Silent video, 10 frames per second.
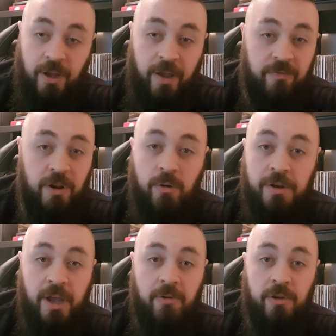I have no
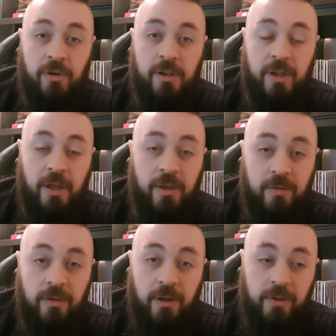idea how it got in there.
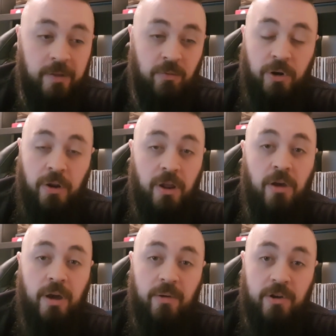I don't even want to
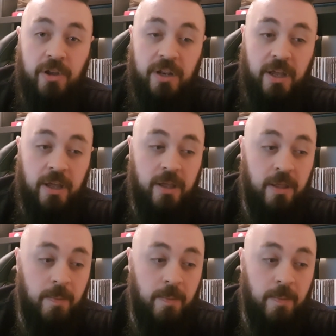know how it got in there.